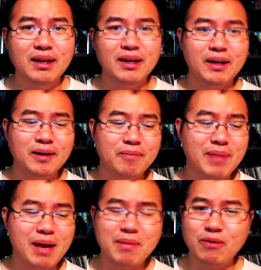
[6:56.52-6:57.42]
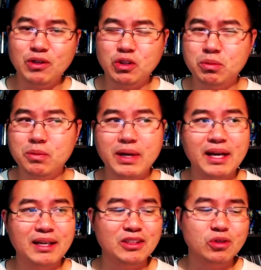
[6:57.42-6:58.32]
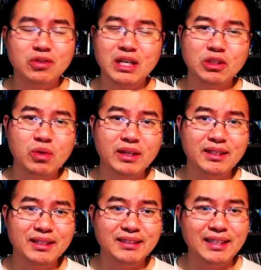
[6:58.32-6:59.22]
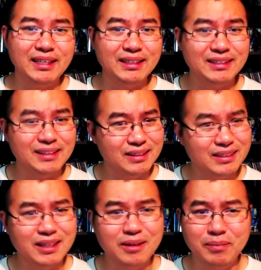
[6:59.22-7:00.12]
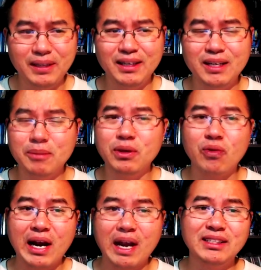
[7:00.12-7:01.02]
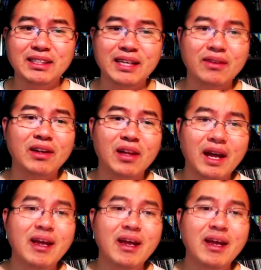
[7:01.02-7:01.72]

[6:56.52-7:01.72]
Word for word: um, Batman v Superman and Suicide Squad does, then it's it's gonna be coming crashing down a lot.